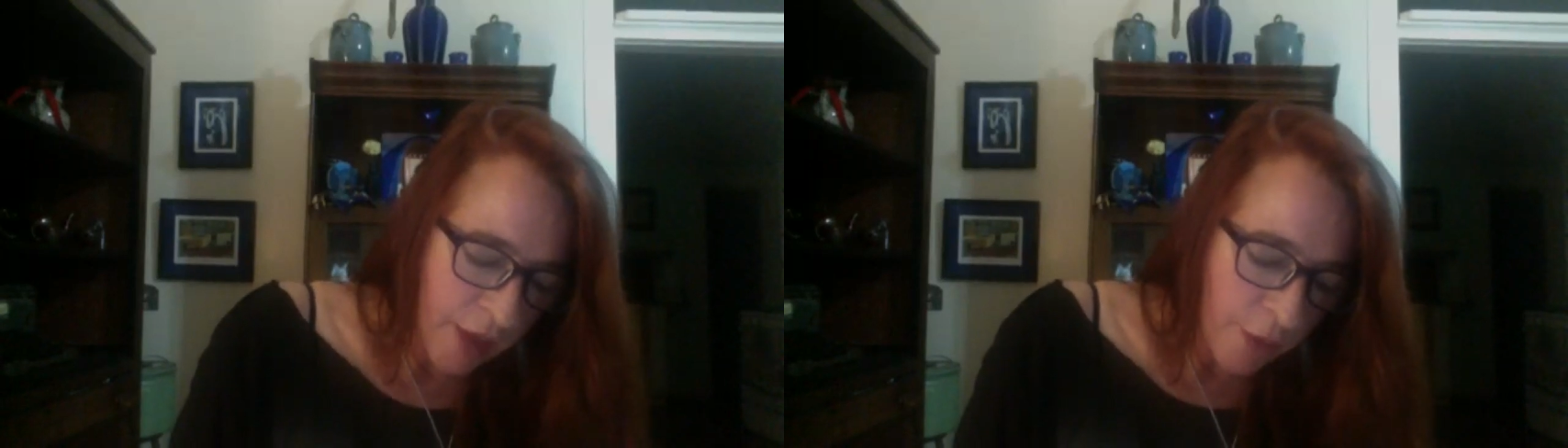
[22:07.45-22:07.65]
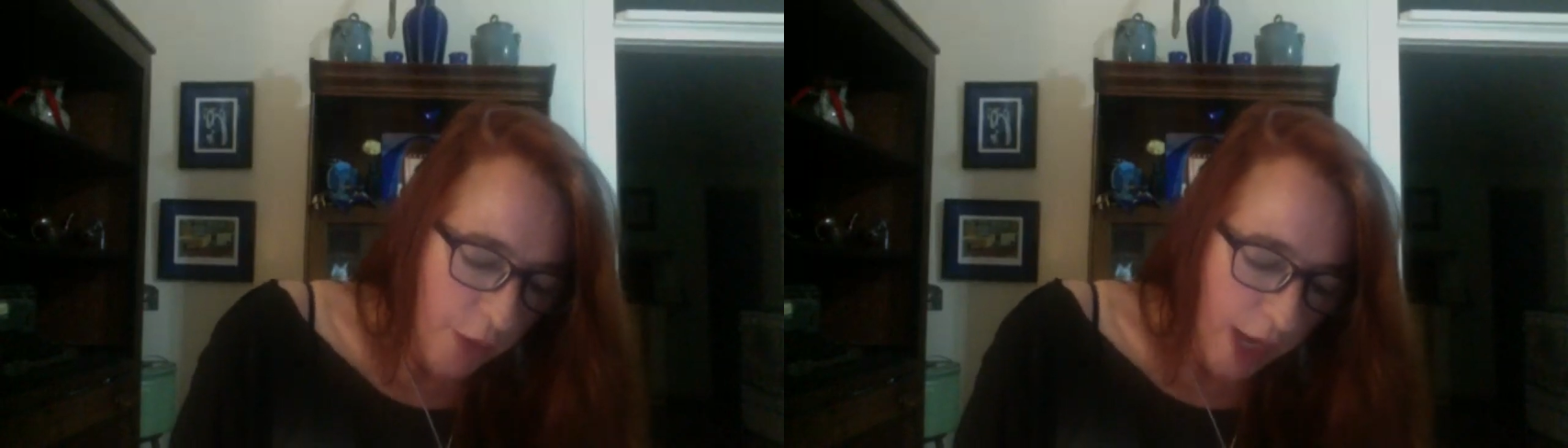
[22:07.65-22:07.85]

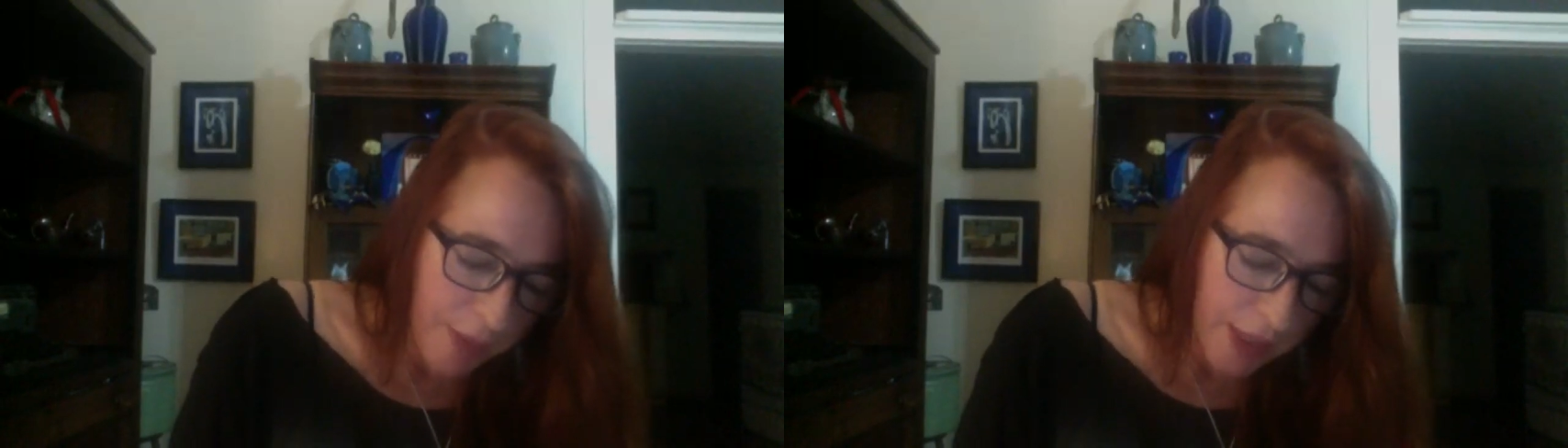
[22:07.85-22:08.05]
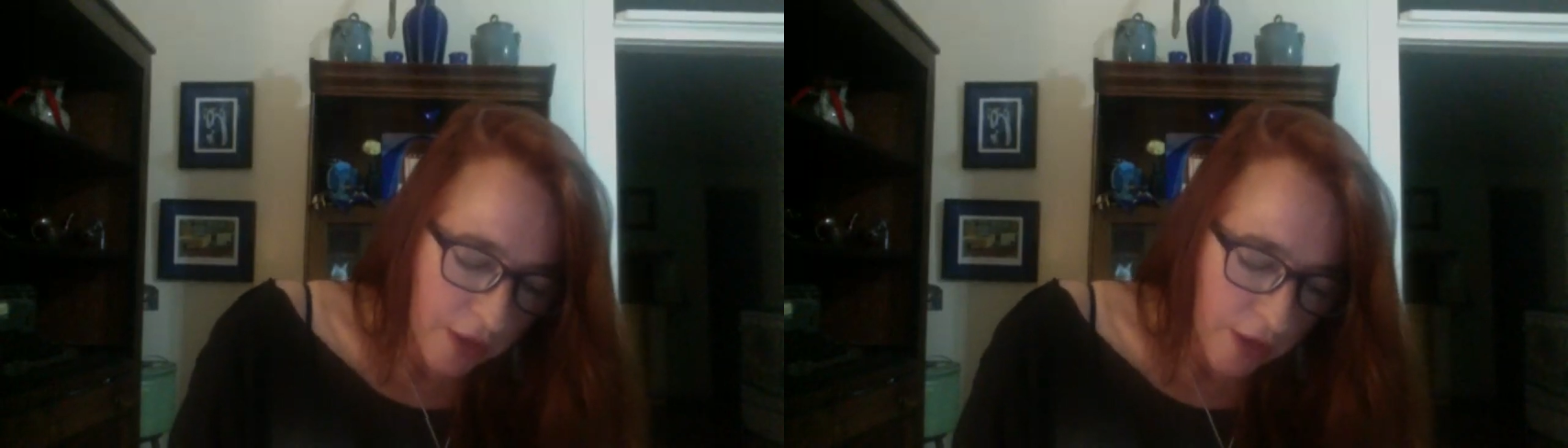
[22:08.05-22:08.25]

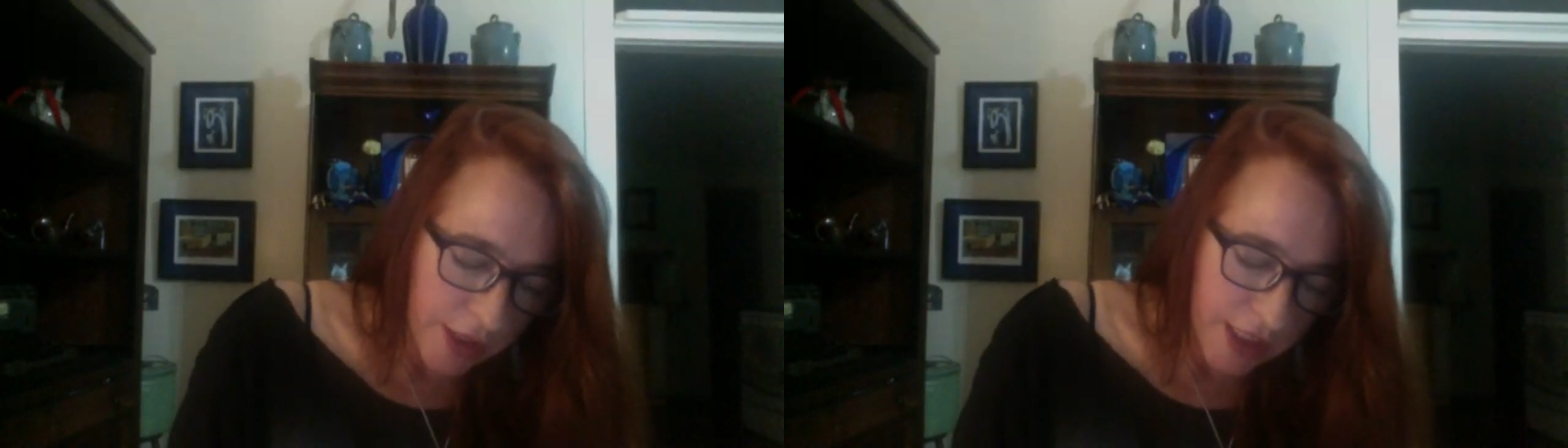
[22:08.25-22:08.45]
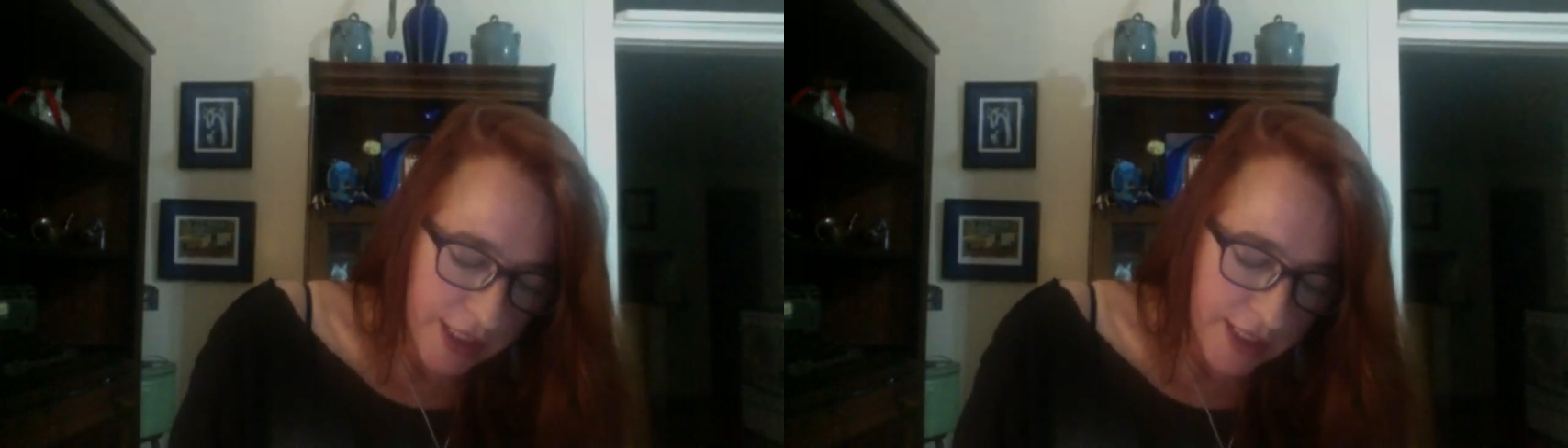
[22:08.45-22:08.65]
Rapping
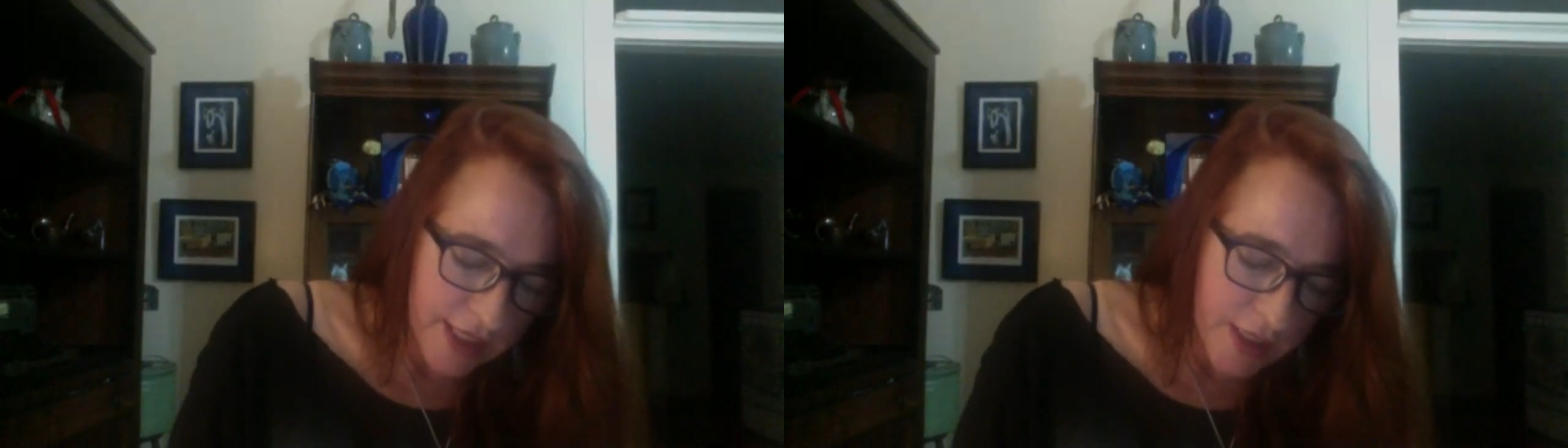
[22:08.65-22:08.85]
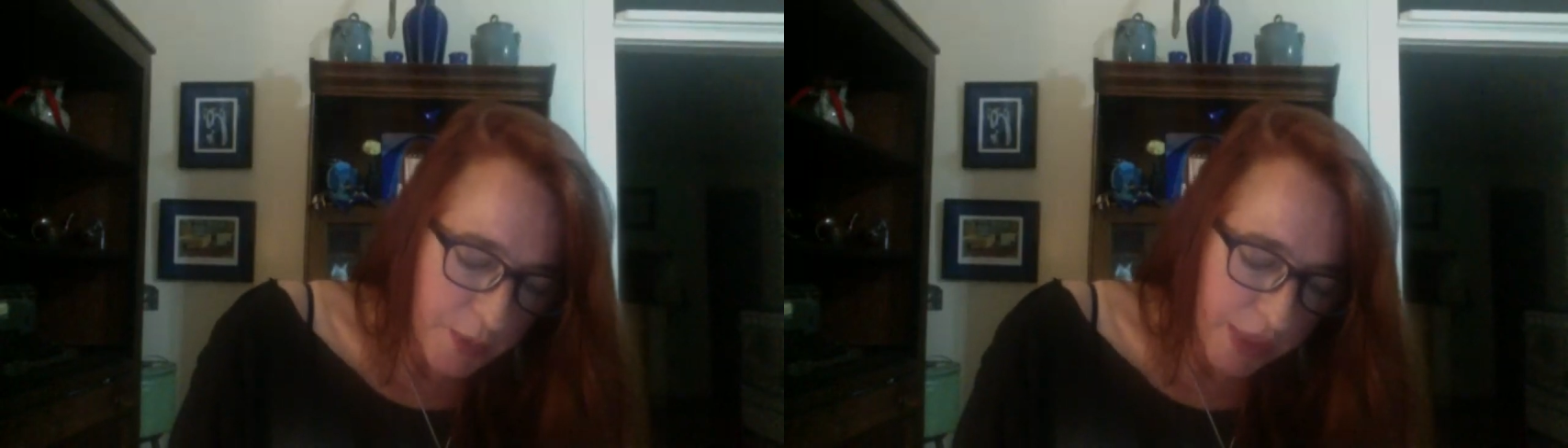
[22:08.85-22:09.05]

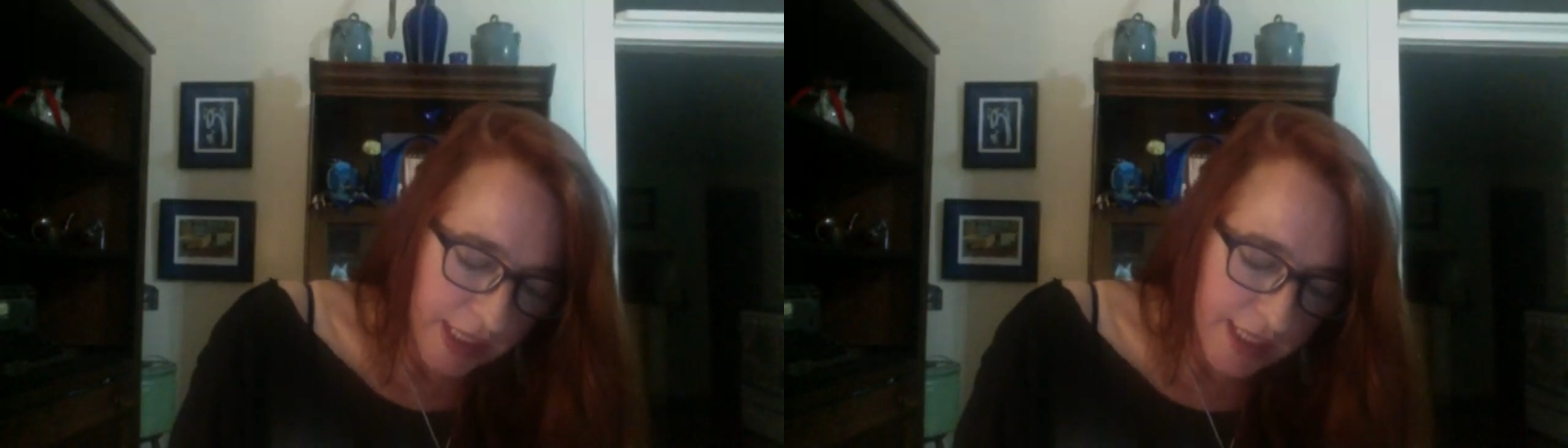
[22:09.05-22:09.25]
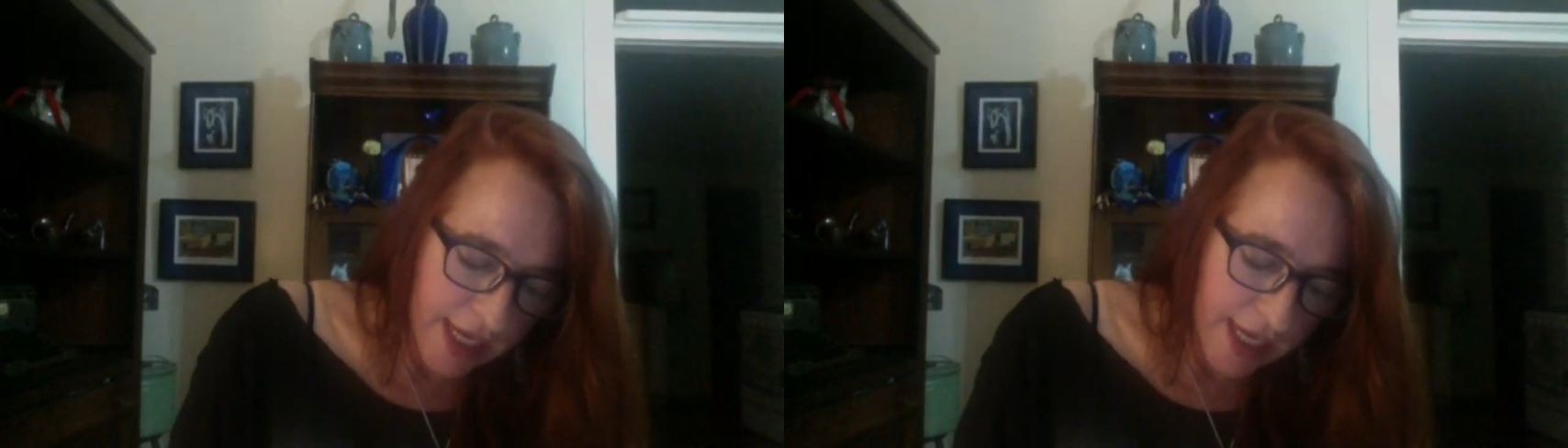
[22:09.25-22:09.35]
artists paint